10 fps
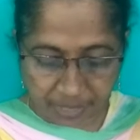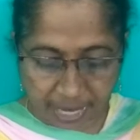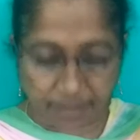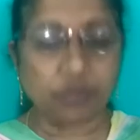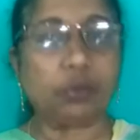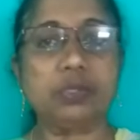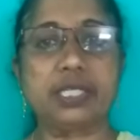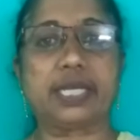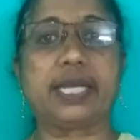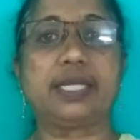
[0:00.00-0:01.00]
and
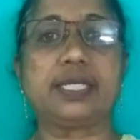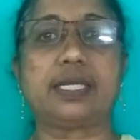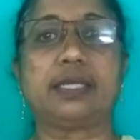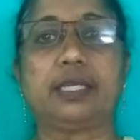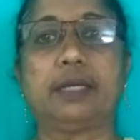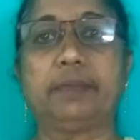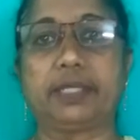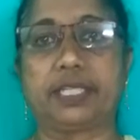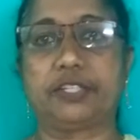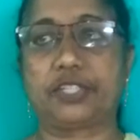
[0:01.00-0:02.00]
rose against the
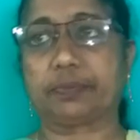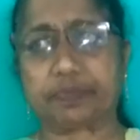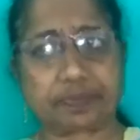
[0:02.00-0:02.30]
British.